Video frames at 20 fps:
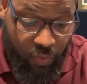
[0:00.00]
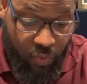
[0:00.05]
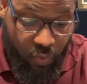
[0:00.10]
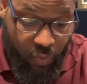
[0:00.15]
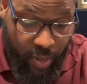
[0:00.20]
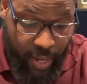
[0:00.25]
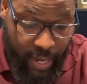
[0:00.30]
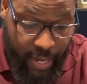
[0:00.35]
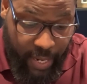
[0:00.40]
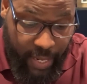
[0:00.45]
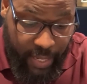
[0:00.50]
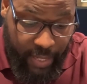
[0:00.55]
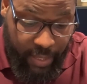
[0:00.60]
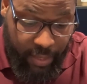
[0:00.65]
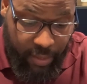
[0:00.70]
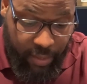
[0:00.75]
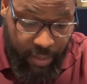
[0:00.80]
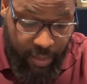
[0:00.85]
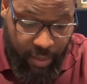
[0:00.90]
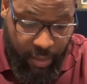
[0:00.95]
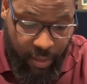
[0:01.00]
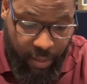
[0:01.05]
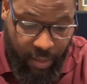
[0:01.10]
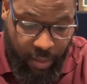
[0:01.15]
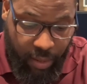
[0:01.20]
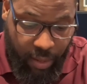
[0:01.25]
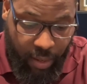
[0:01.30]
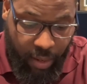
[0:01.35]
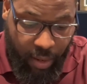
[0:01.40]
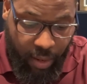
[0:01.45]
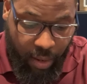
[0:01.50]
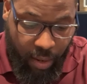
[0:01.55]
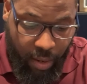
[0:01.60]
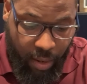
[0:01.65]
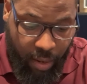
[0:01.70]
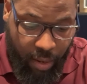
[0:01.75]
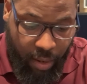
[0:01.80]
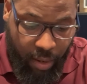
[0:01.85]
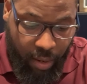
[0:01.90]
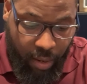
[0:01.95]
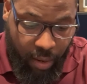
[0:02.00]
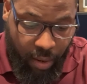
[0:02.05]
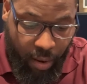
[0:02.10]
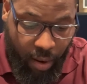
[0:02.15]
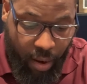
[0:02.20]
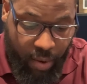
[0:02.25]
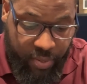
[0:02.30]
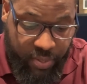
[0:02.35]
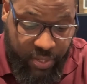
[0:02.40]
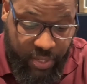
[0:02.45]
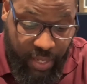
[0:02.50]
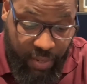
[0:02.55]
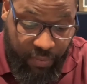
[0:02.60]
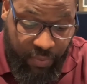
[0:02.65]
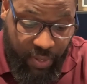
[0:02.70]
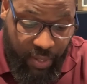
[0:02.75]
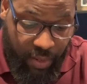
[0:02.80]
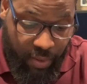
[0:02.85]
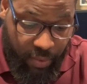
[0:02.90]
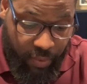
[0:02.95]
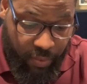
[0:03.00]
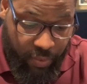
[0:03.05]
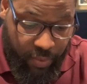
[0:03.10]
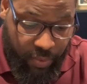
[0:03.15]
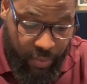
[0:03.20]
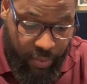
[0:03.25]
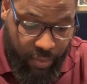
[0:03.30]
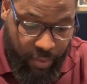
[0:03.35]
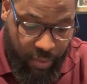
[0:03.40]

grain are seven years.